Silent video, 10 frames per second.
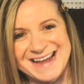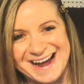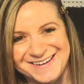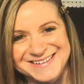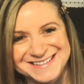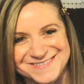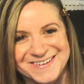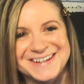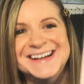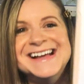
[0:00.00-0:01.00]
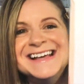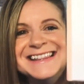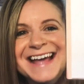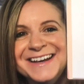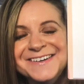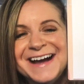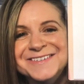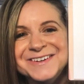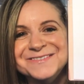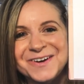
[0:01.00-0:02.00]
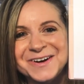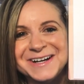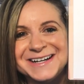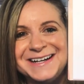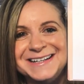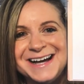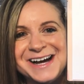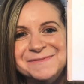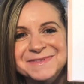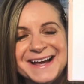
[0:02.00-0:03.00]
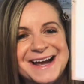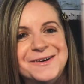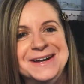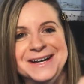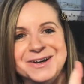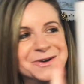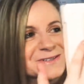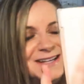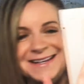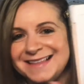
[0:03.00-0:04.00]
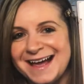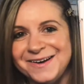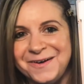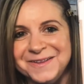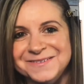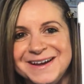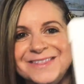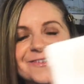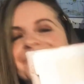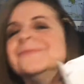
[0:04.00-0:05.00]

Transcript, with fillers: down is vertical. Then you have your vertical um, layout, and it goes like that all the way through.